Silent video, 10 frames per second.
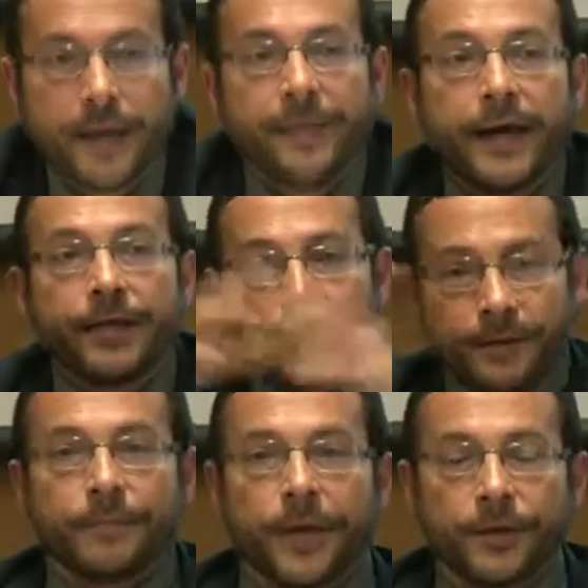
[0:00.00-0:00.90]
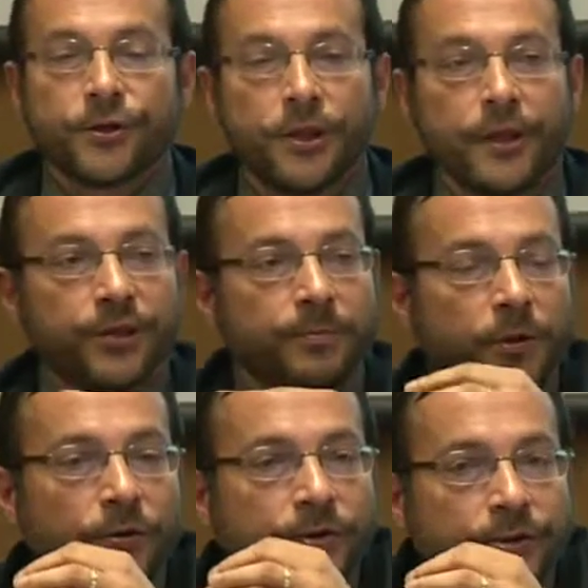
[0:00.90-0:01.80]
And that actually
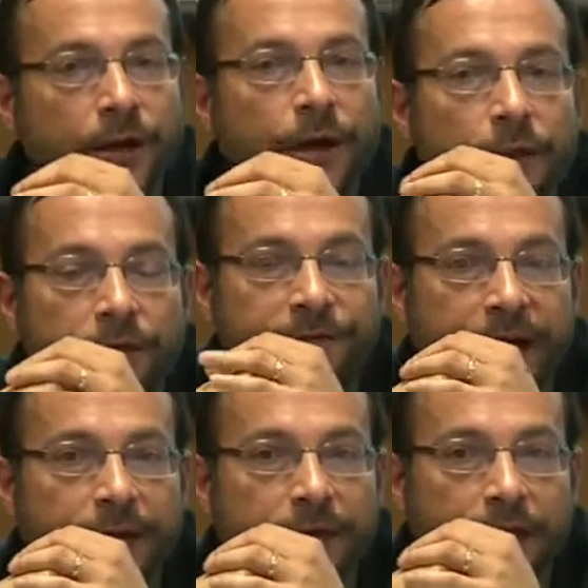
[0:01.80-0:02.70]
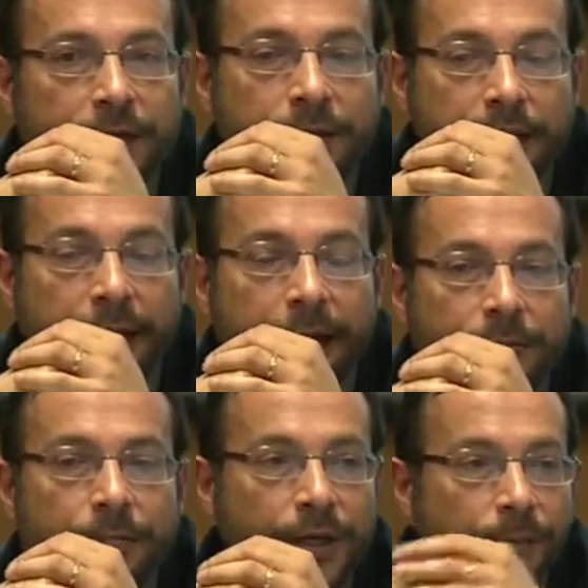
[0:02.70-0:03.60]
exposed the fact that there
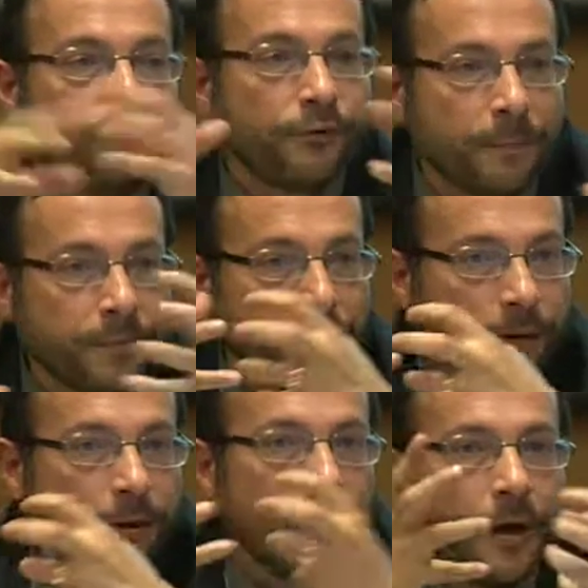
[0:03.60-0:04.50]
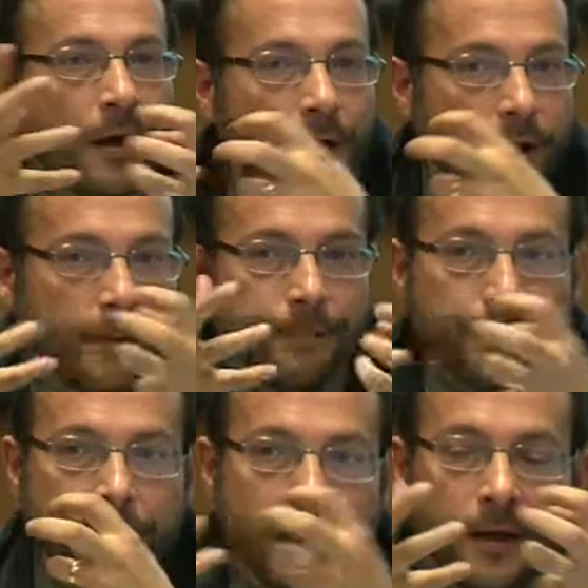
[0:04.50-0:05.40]
hadn't been proper,
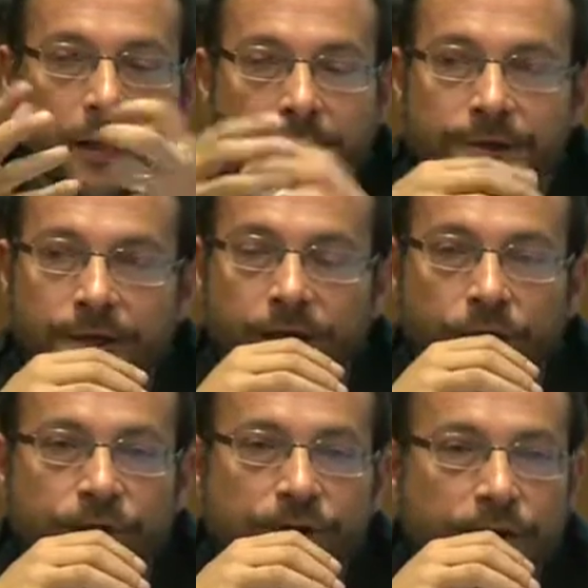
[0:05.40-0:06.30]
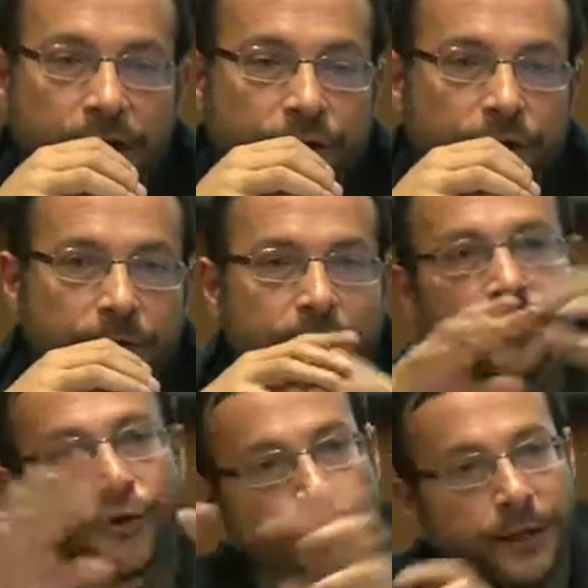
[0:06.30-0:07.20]
let's say, consultation
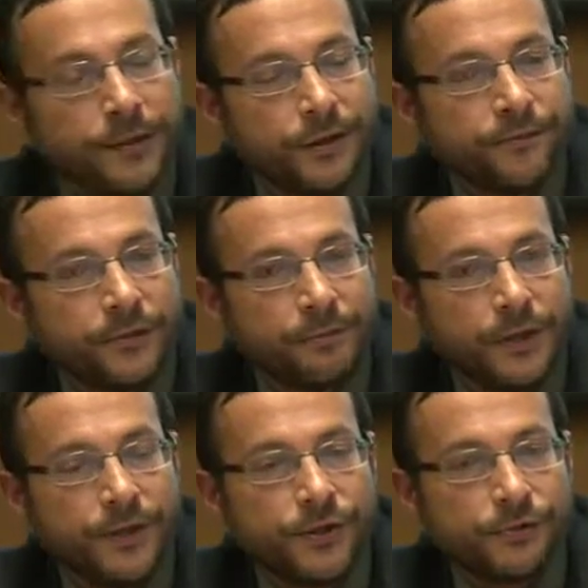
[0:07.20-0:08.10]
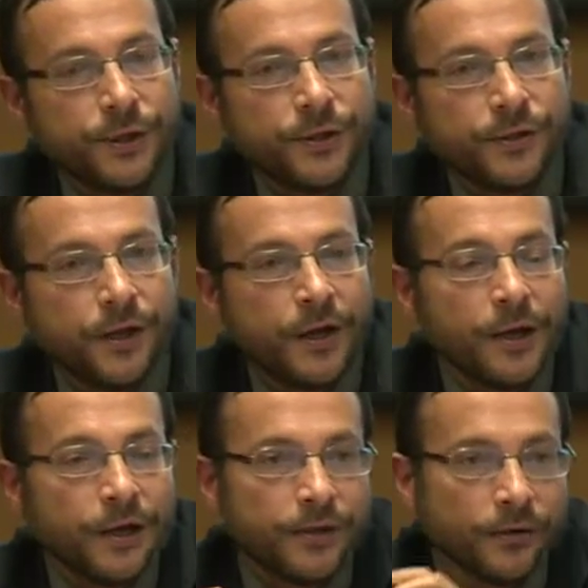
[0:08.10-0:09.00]
between different ministries,
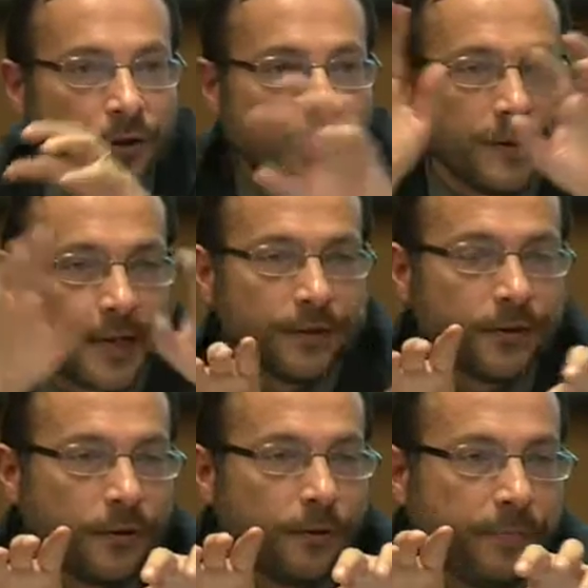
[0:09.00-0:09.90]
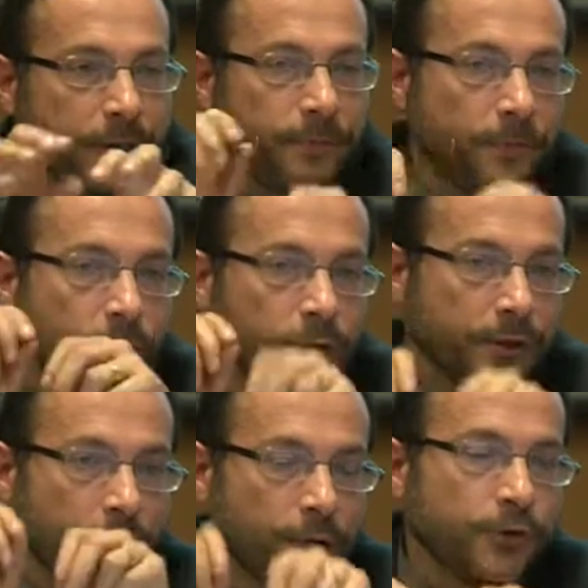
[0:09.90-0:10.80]
so that the technical people who were
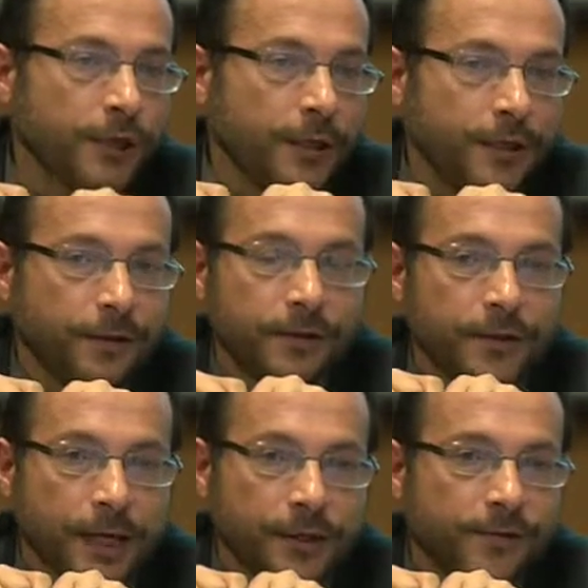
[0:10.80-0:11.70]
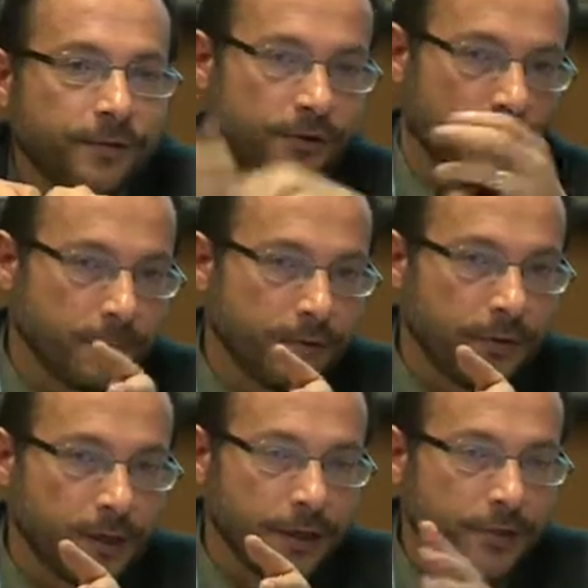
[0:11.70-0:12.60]
negotiating the text, for example,
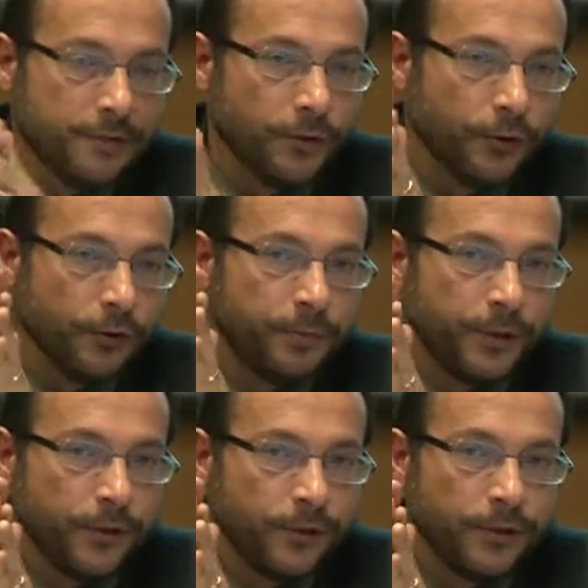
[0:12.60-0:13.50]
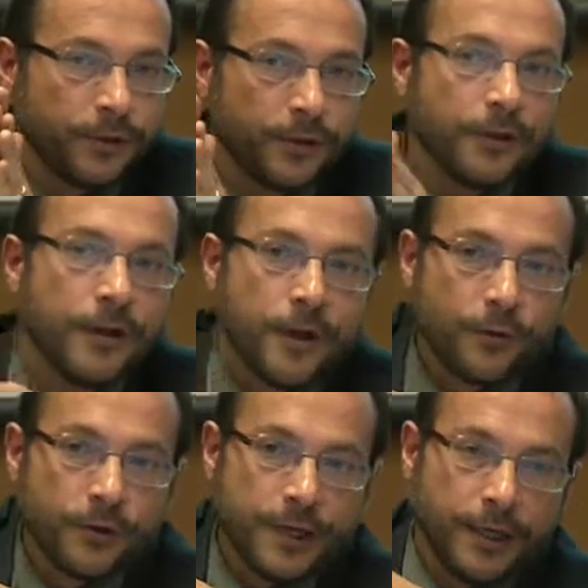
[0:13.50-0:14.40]
in the case of the European Union,
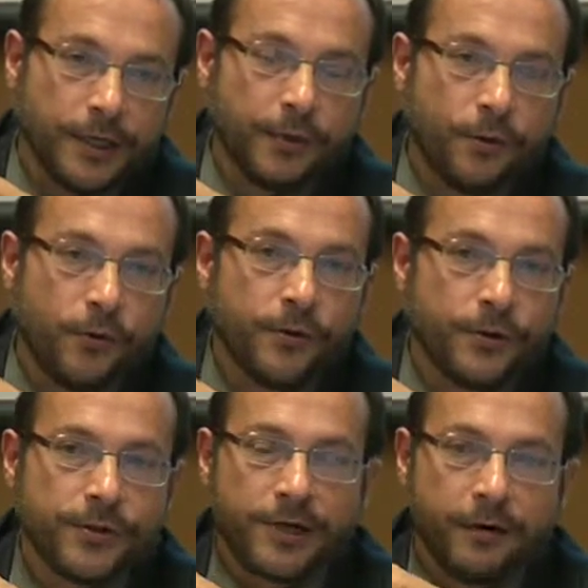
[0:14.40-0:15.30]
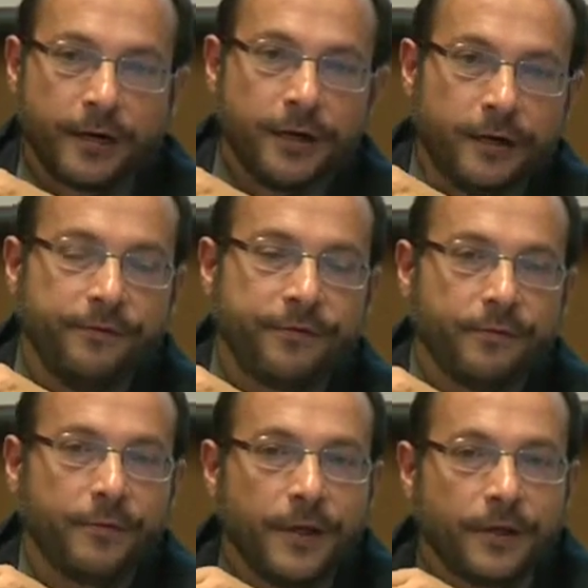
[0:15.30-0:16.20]
were taking orders directly from
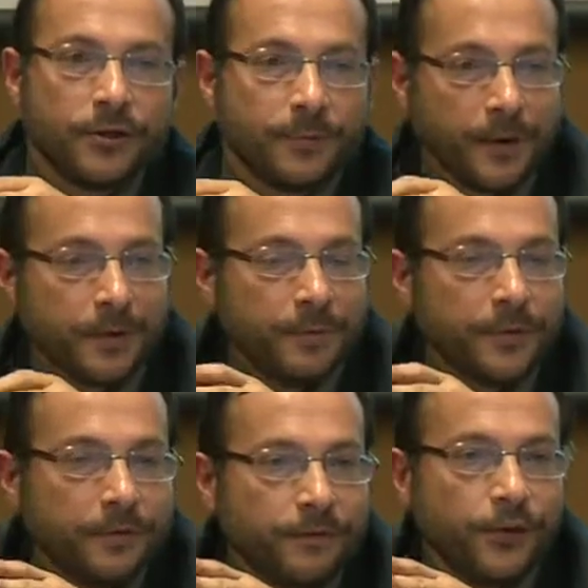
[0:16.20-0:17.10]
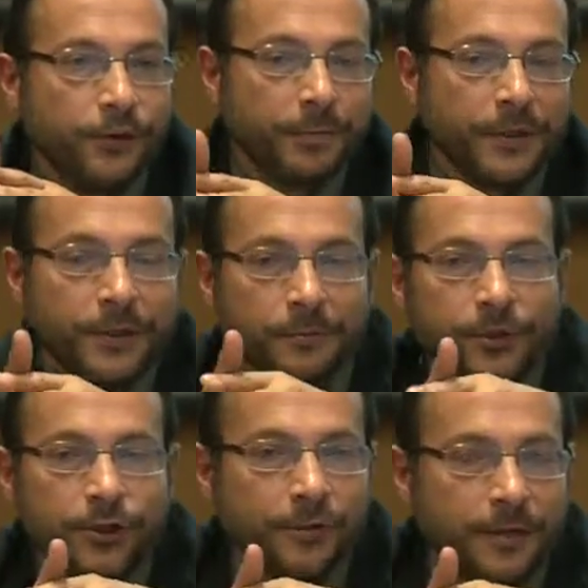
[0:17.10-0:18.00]
the Department of the European
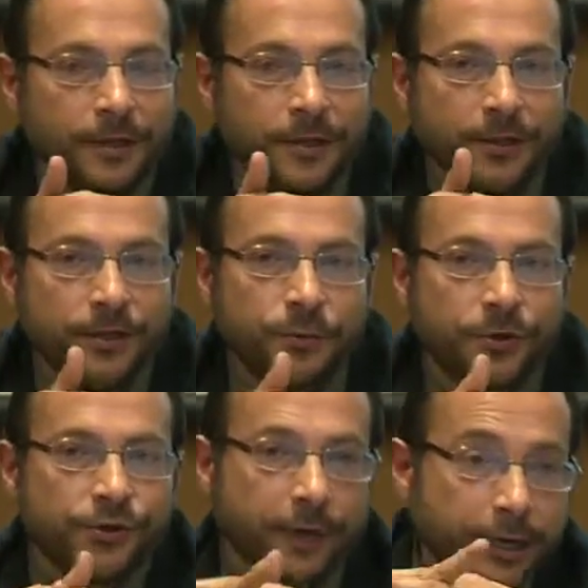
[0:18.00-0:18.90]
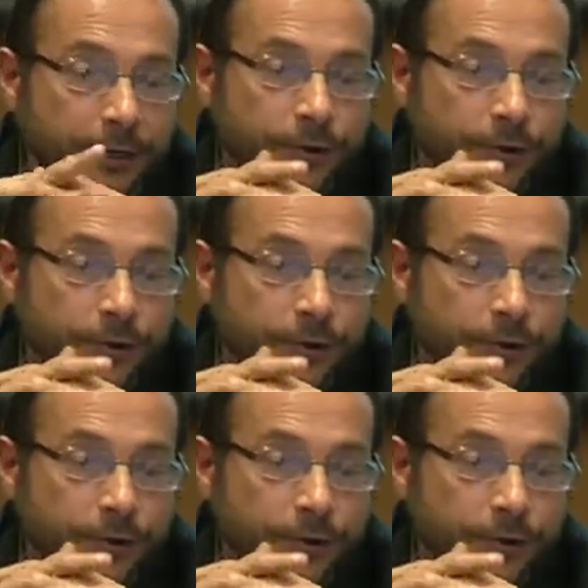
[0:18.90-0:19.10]
Commission that deals with trade